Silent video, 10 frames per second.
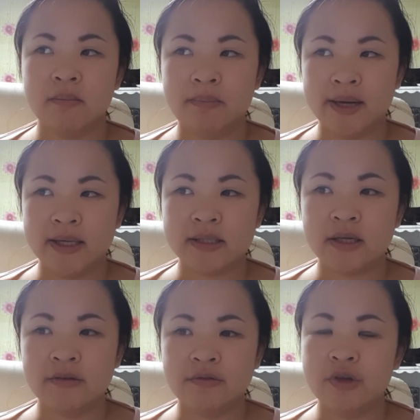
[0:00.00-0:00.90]
But
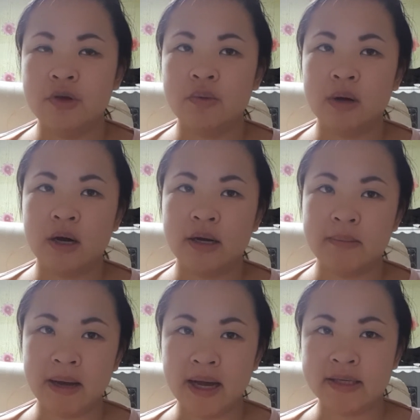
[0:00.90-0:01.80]
if you are in a
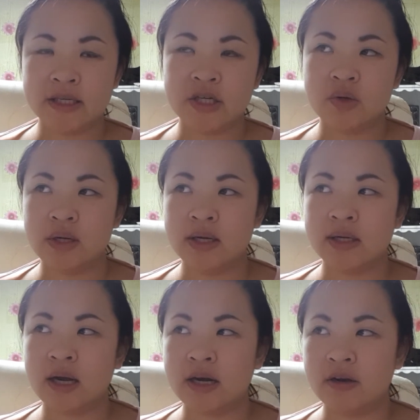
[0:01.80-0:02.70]
bind and you
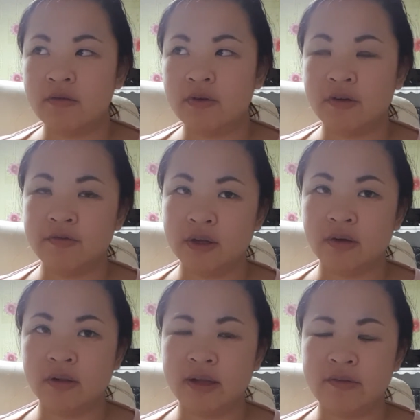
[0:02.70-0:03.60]
need kind of a
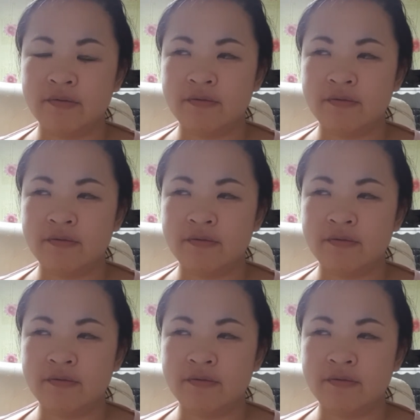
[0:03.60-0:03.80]
filler